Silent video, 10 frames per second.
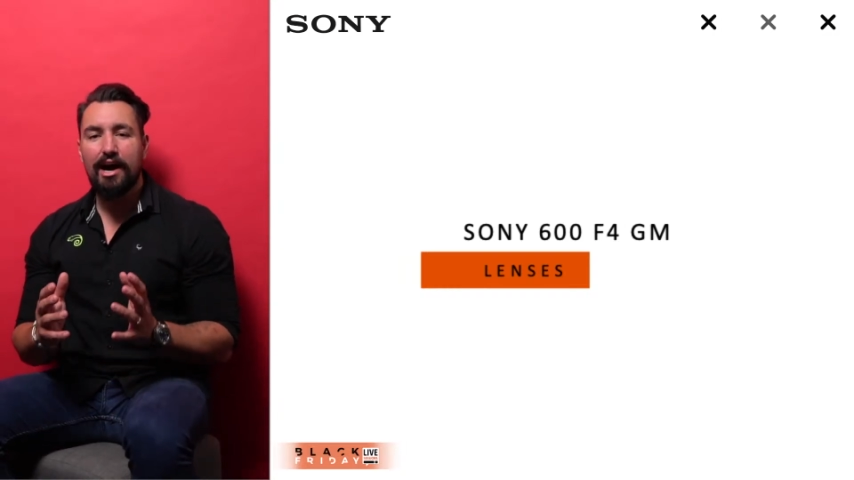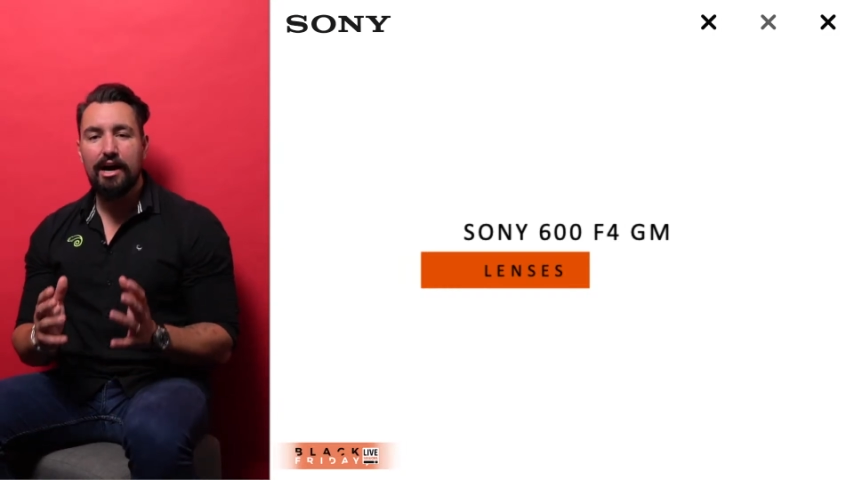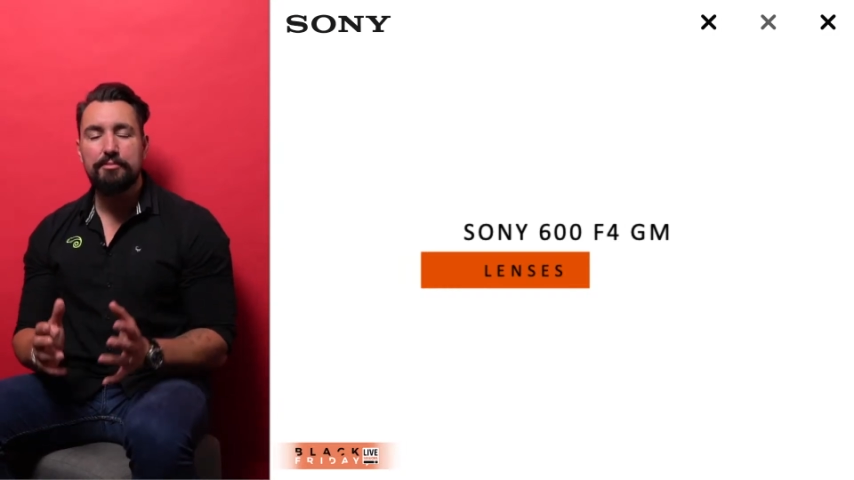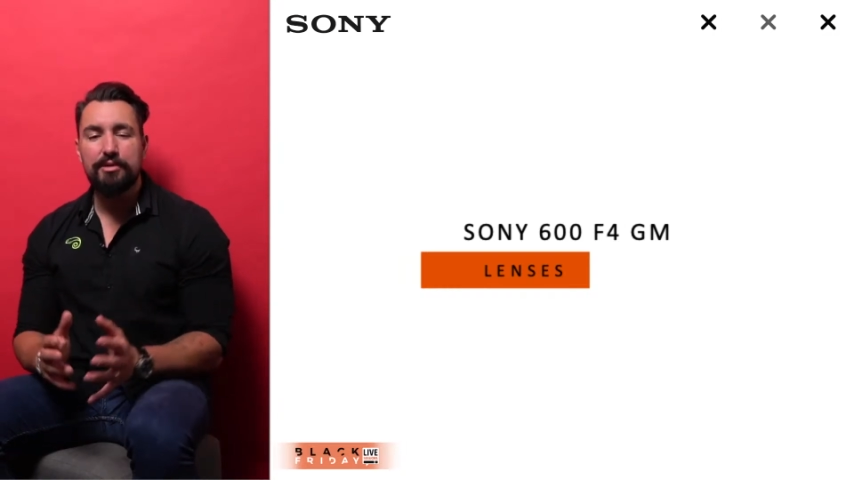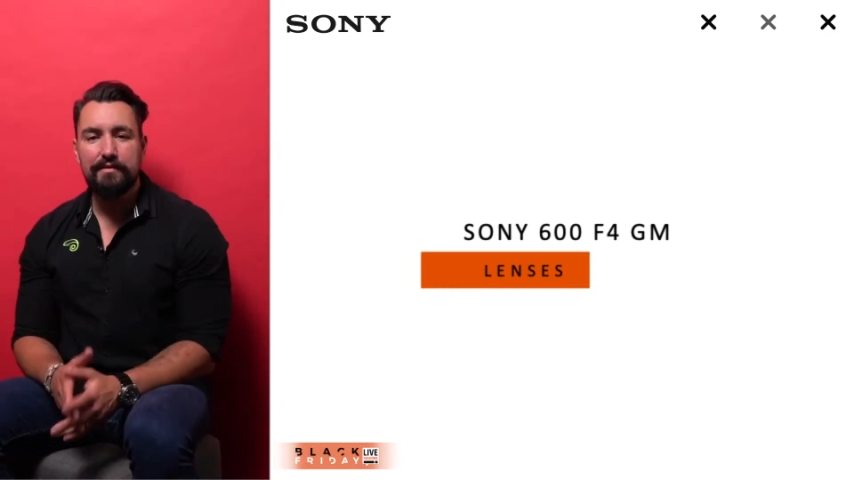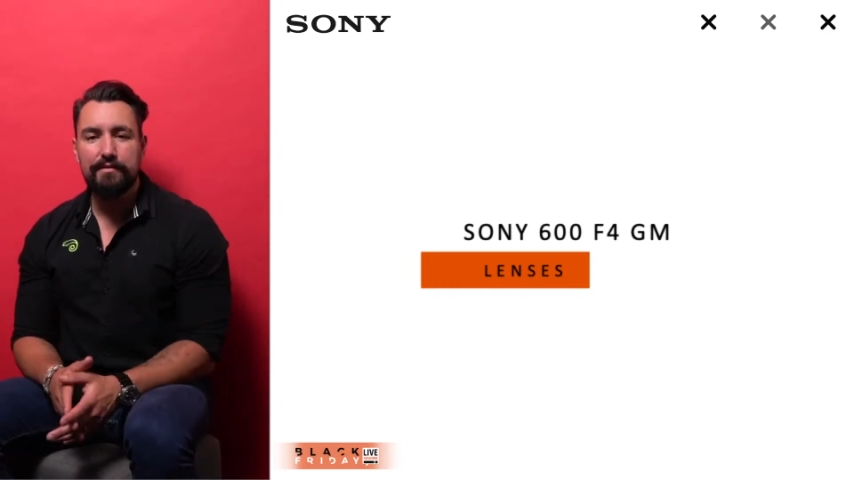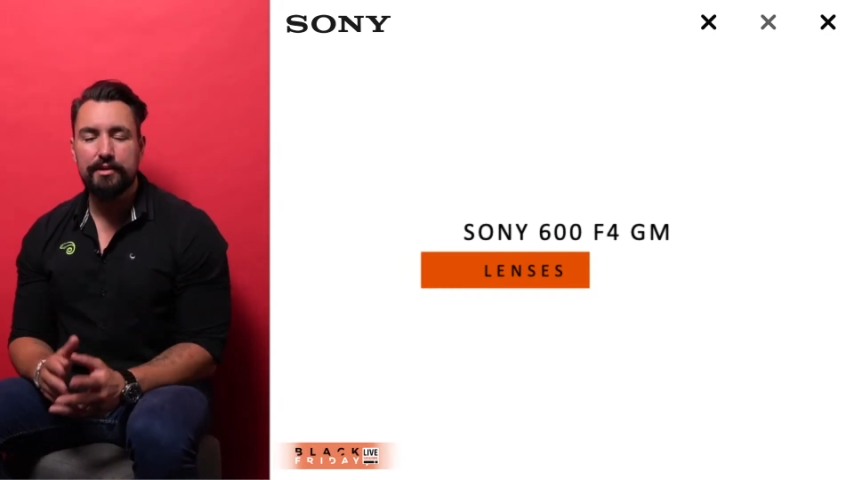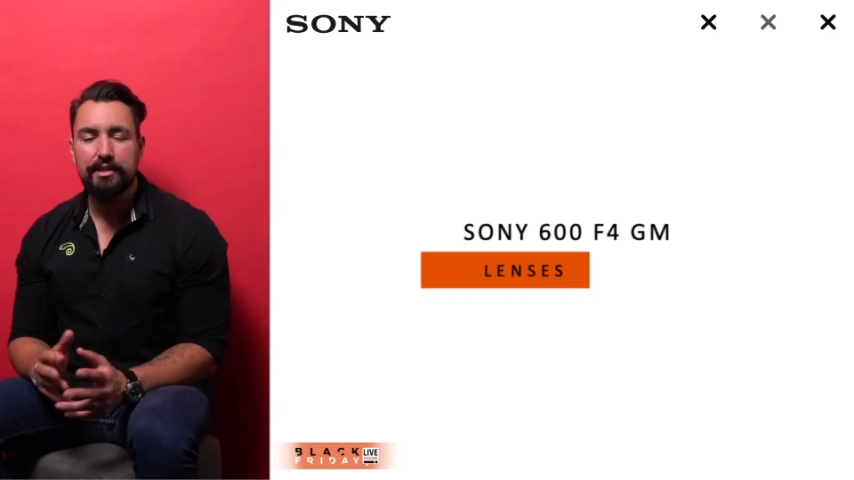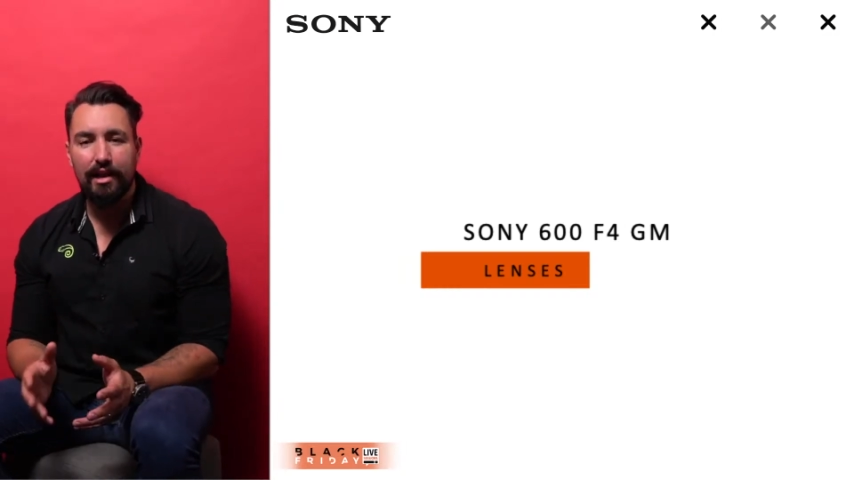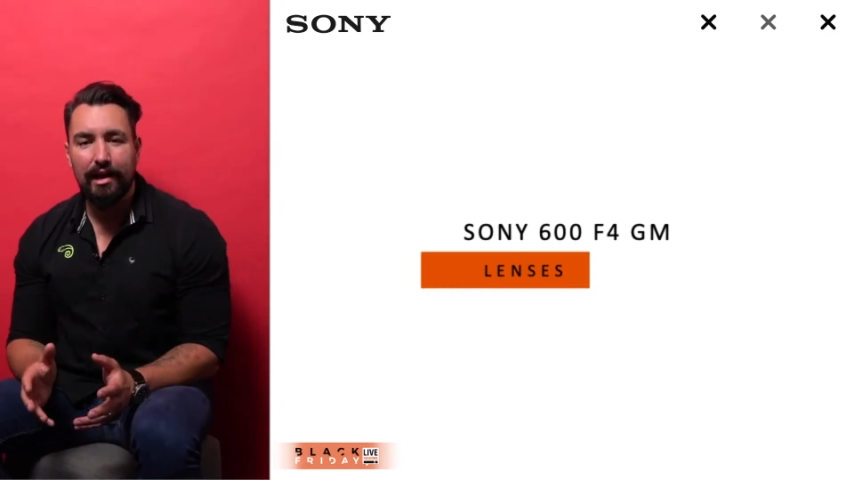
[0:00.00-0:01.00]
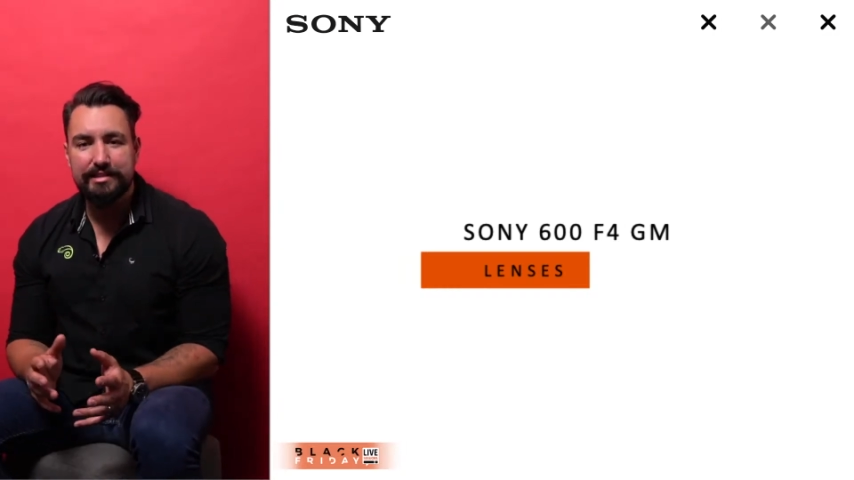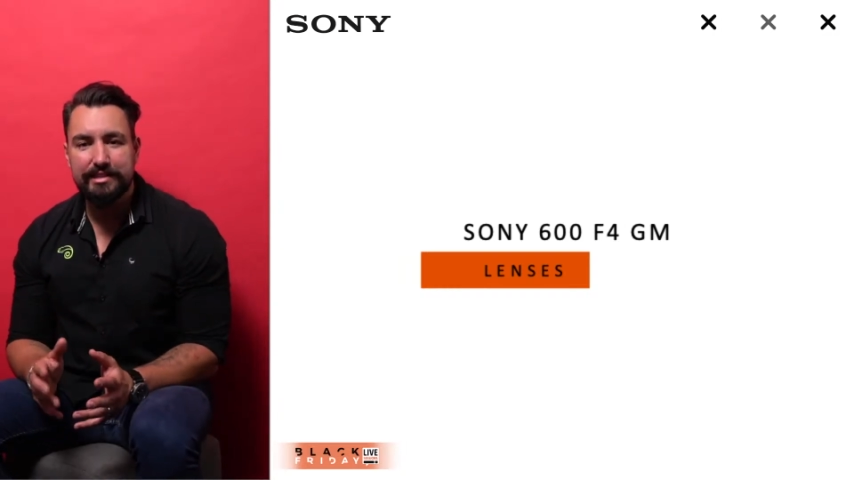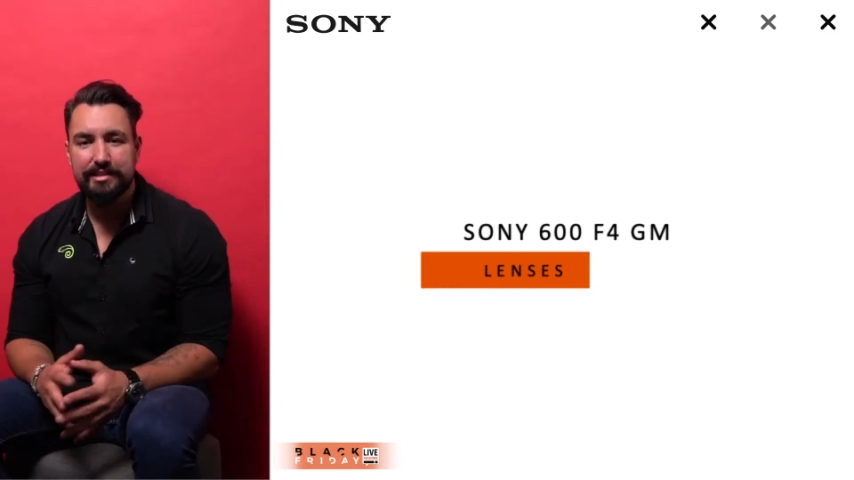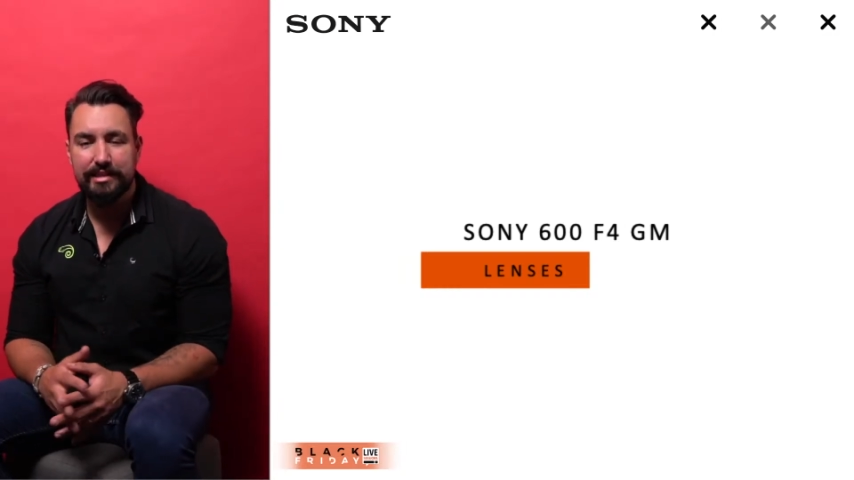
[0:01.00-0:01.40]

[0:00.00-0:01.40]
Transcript: I mean, that's unbelievable,